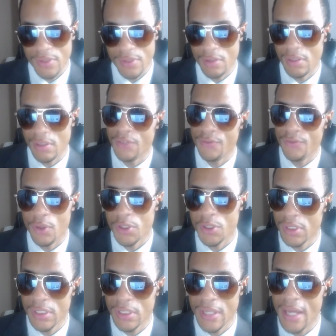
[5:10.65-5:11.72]
So
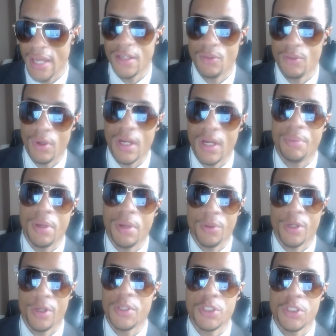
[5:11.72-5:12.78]
unfortunately, that didn't work. I
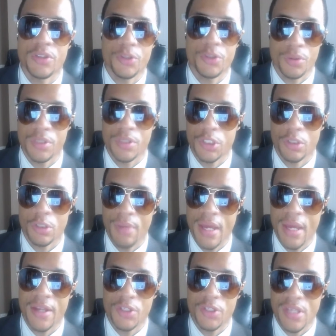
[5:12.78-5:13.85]
probably recommend you get the traditional
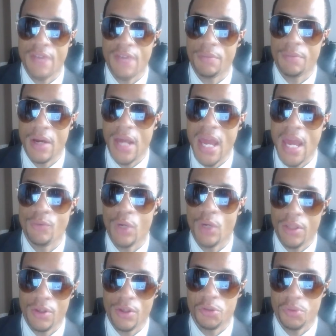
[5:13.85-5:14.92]
bag and just have a mount. I have
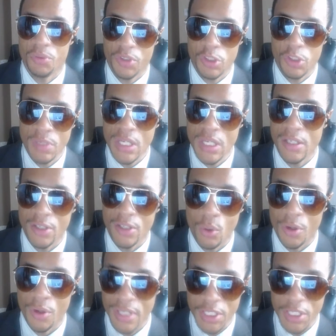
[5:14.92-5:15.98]
one of those with the speed and
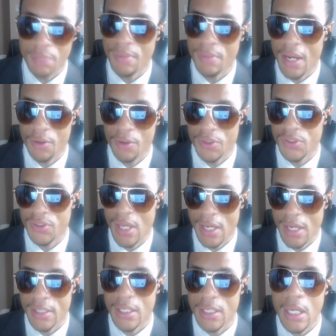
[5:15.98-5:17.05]
coordination bag on the
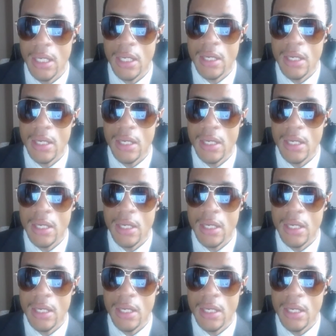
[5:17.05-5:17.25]
side.